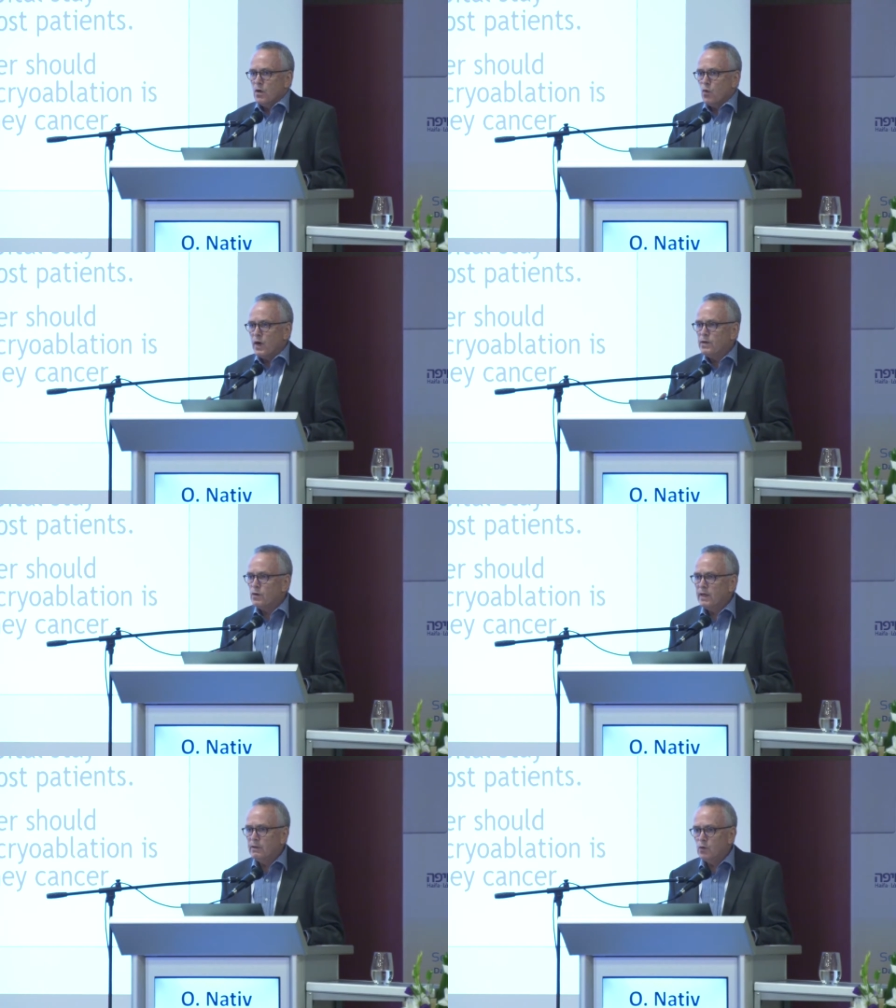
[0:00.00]
when you
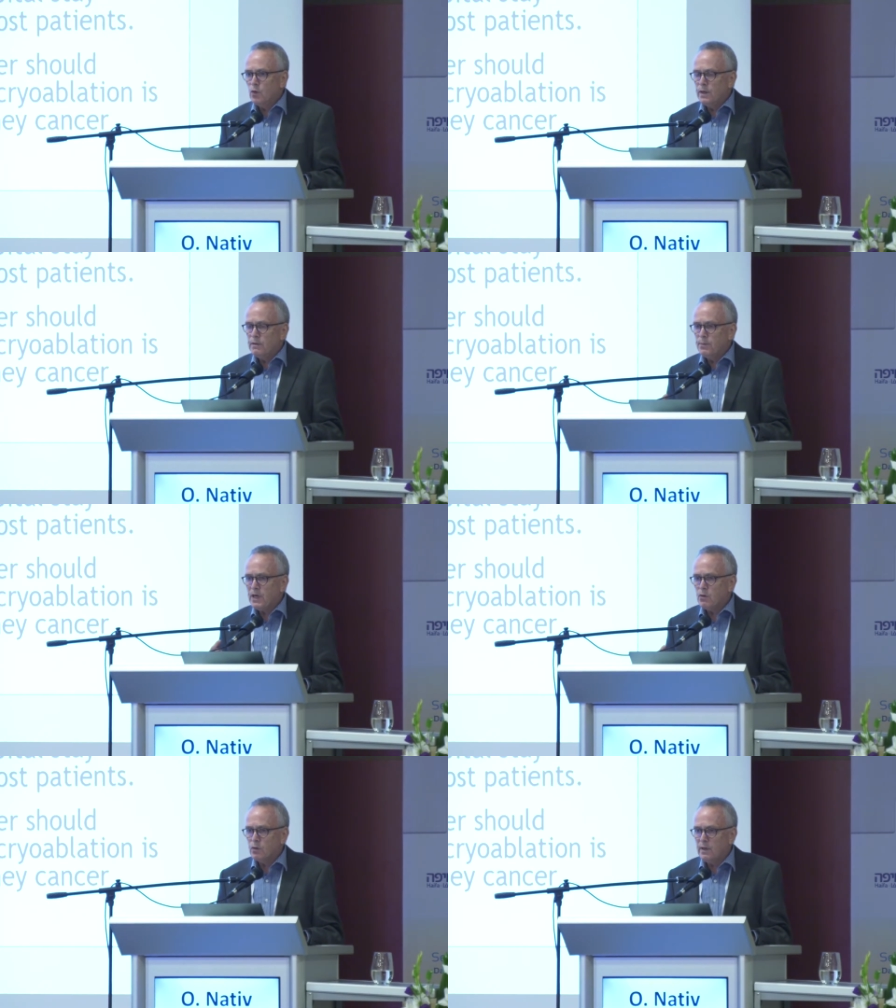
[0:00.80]
can do it
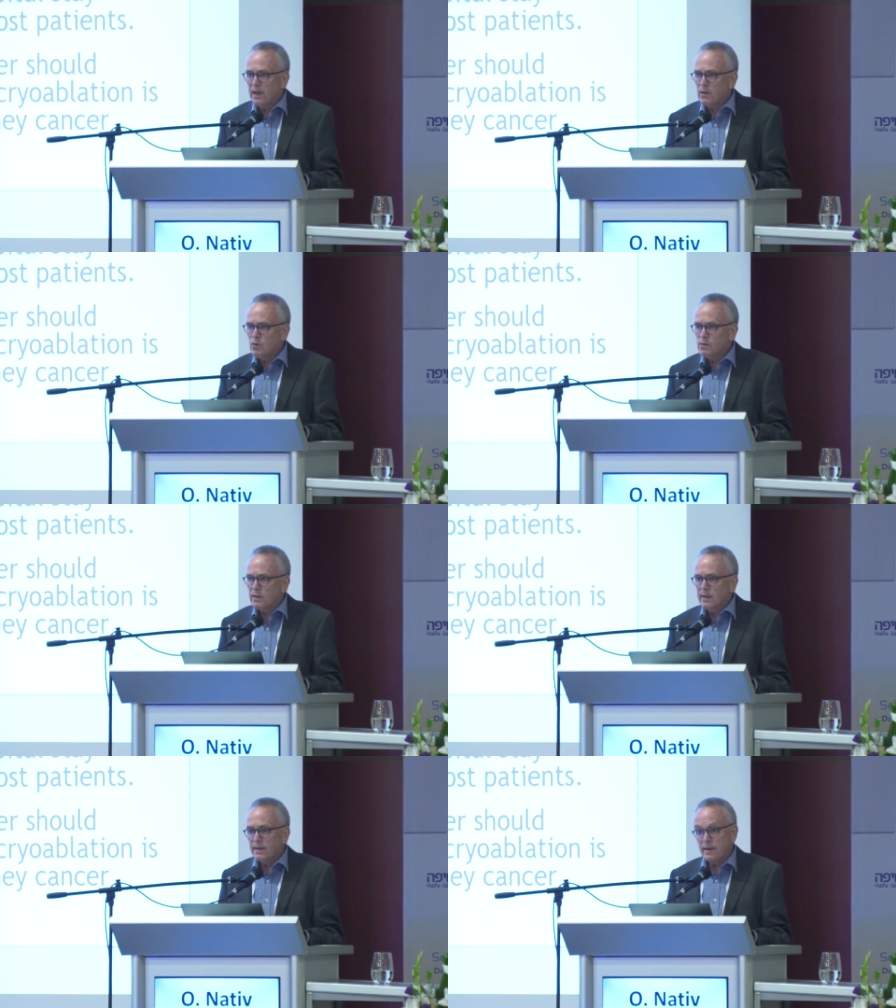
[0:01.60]

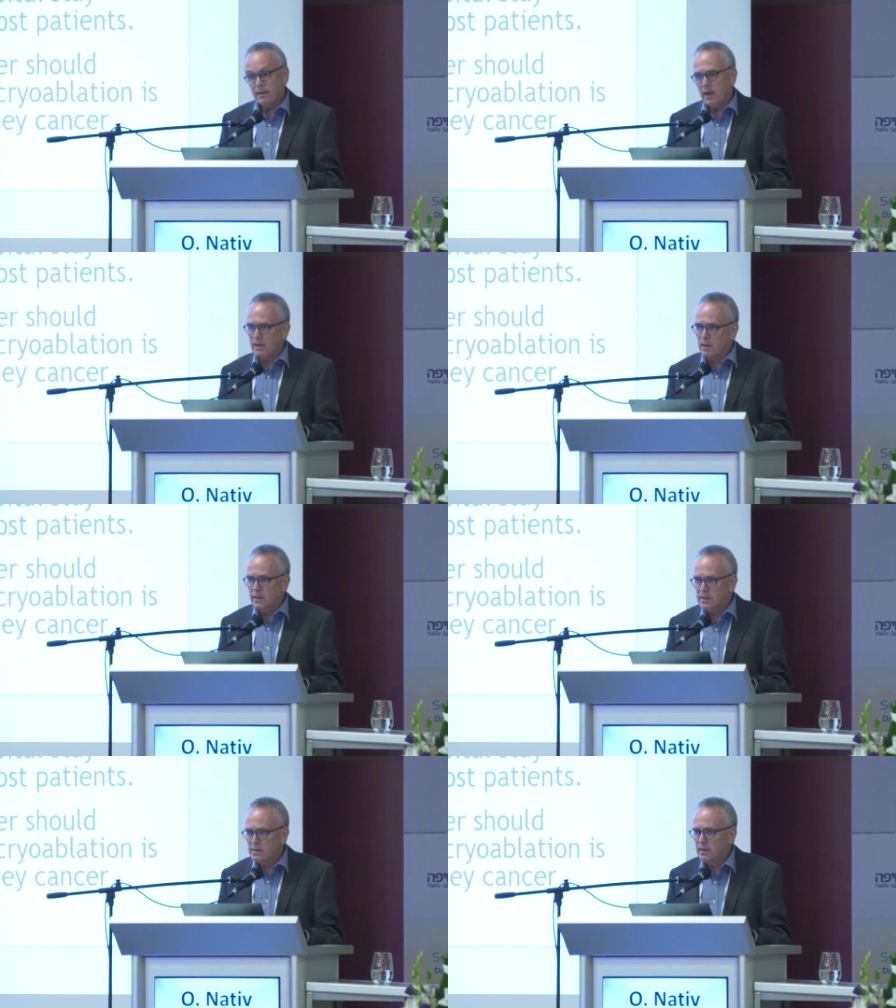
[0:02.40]
percutaneously, get at
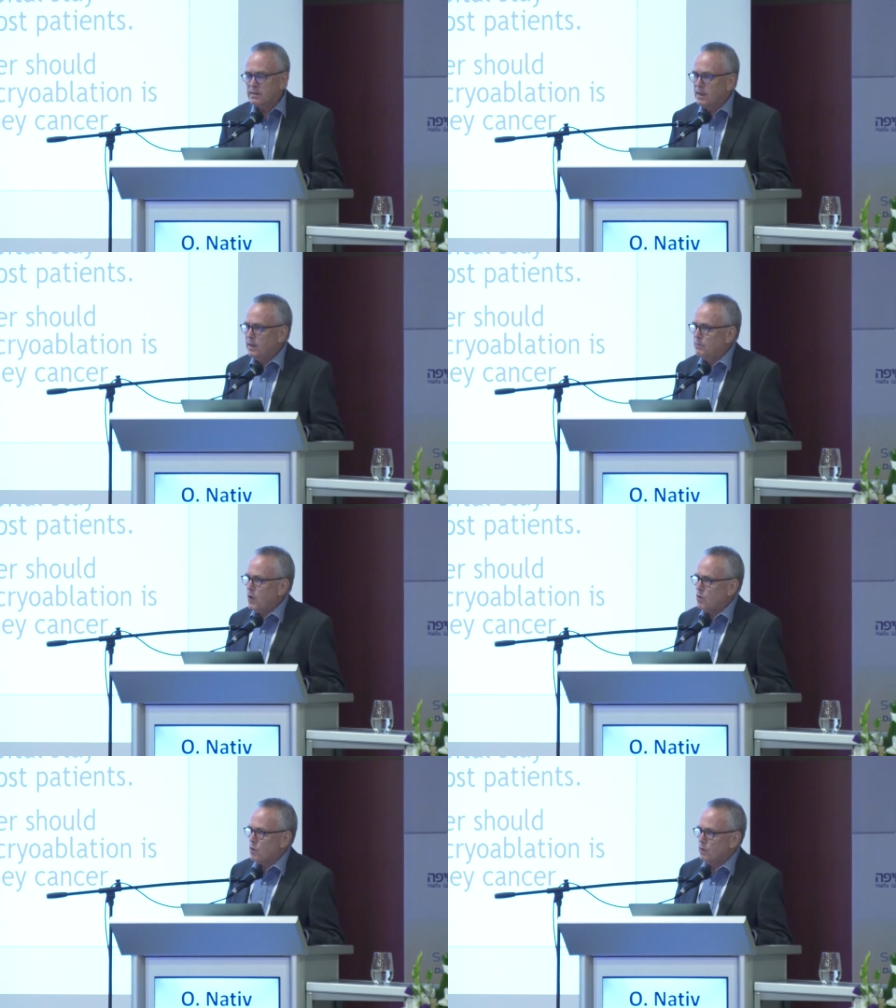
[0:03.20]
least the same
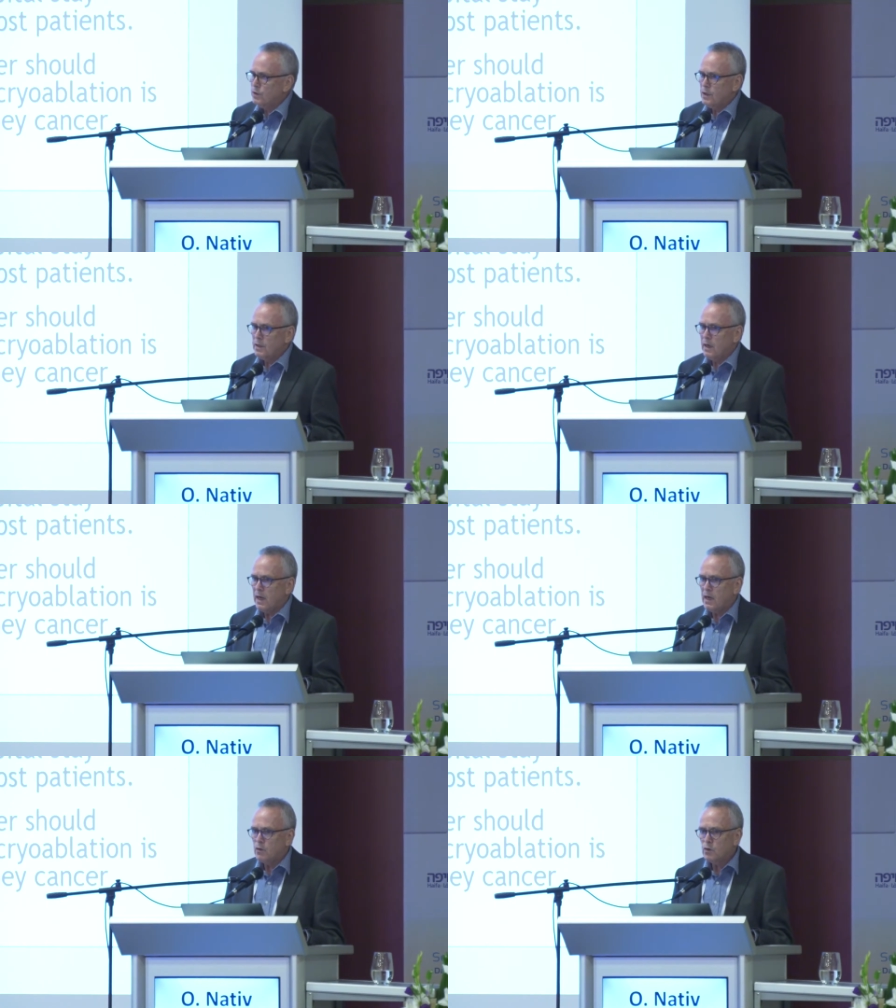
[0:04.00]
oncological
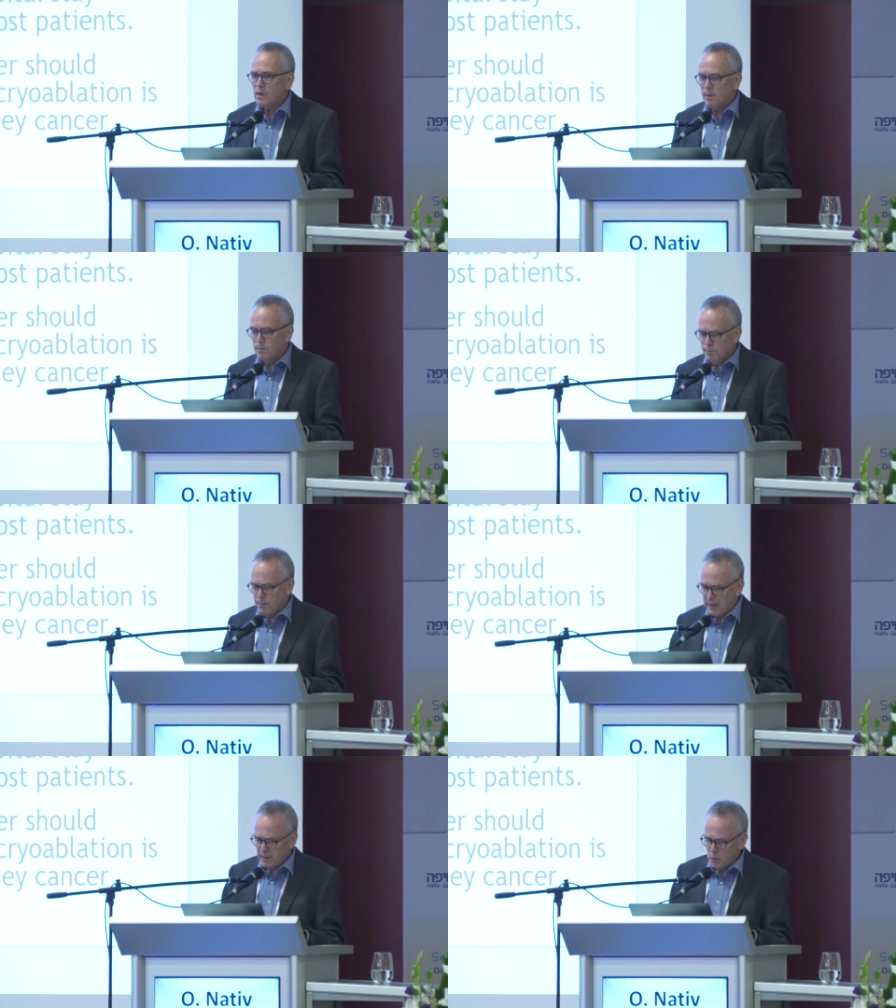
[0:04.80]
outcome,
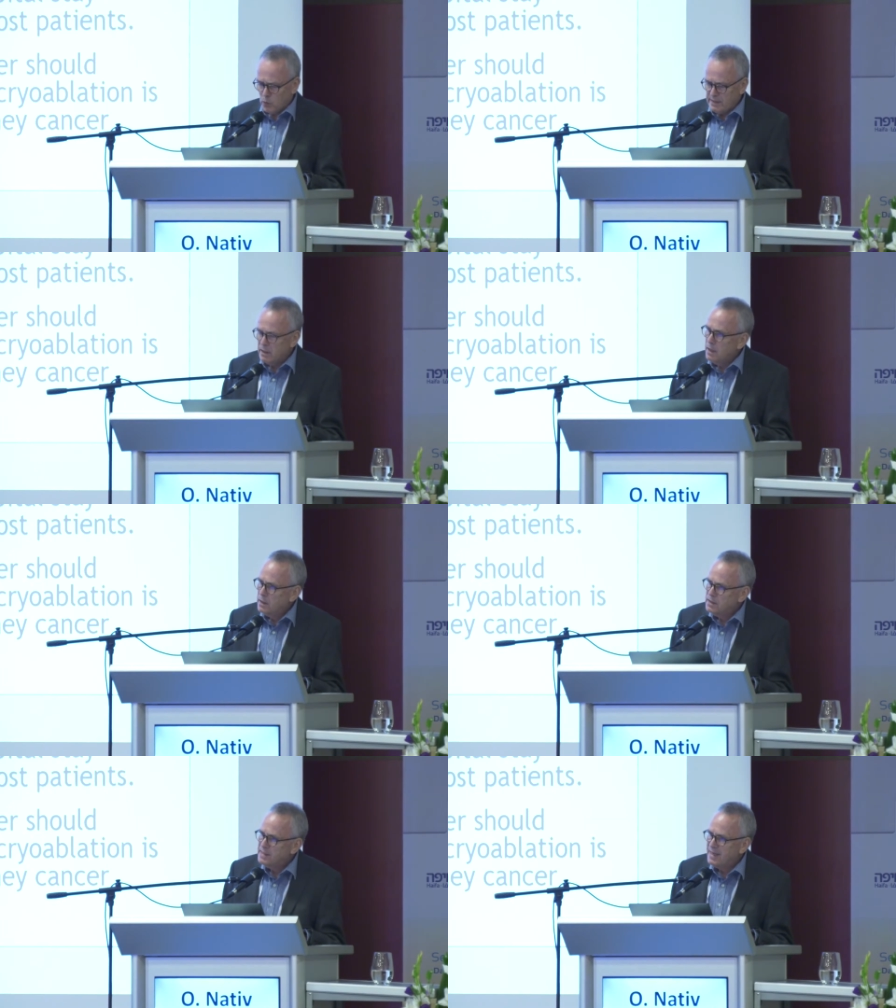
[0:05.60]
but with
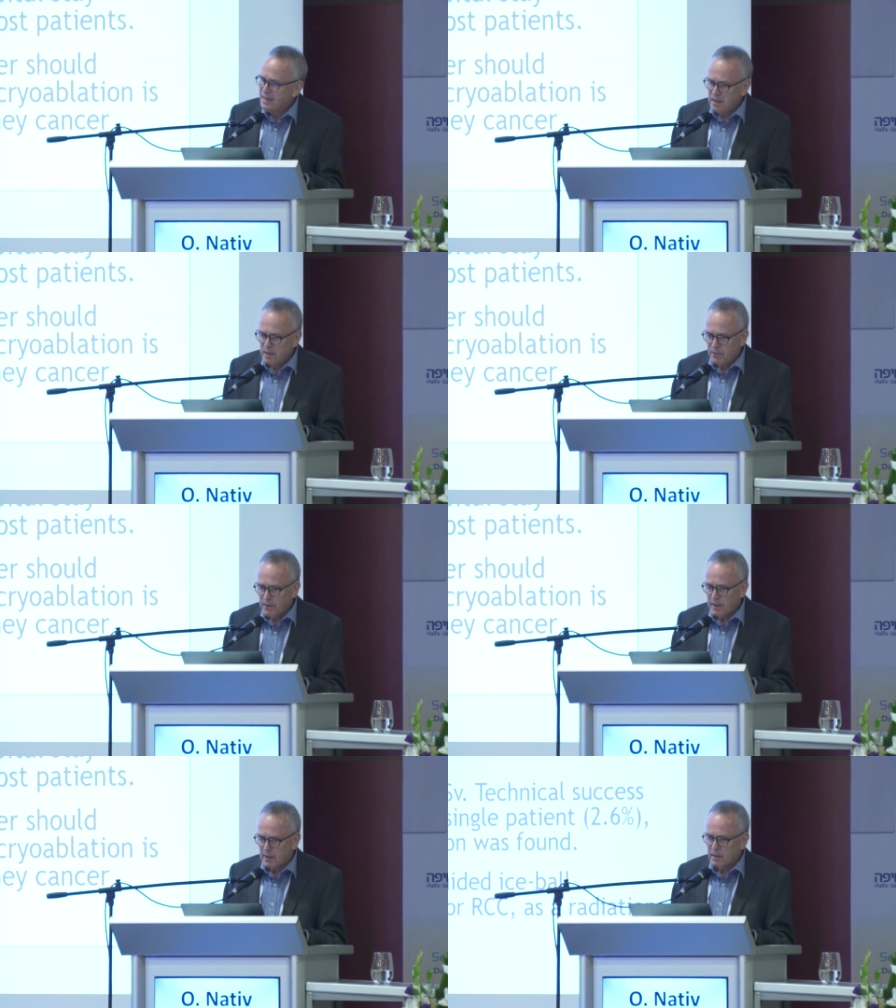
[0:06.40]

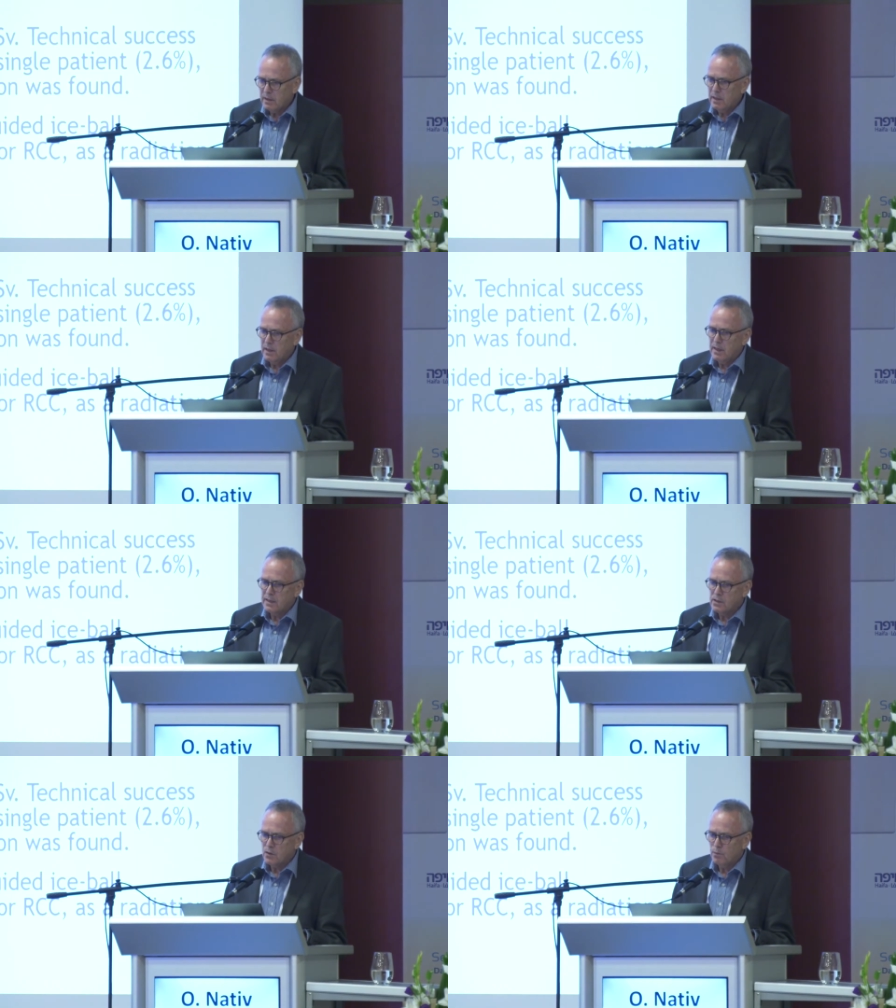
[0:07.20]
significantly
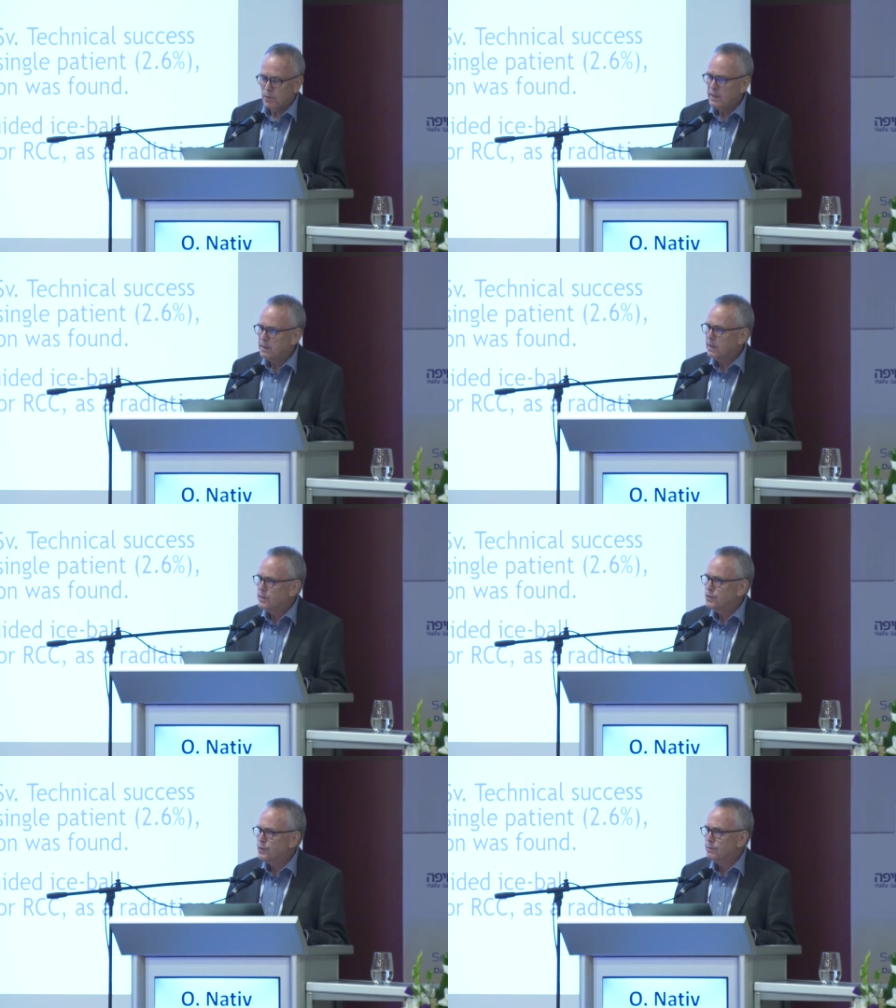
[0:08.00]
less
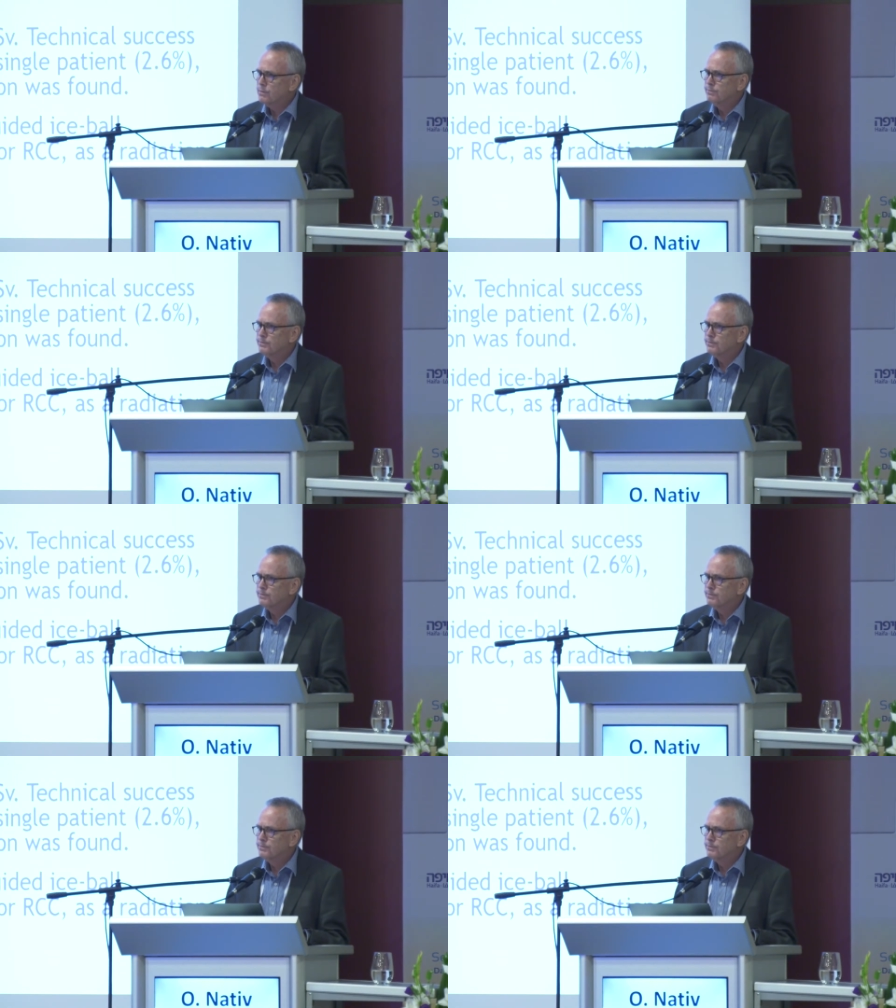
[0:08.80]
complication?